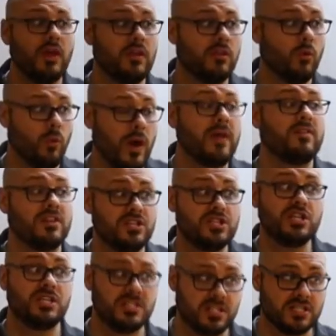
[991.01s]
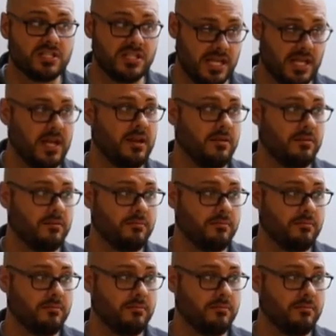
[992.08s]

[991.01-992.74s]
in the way that Jesus did.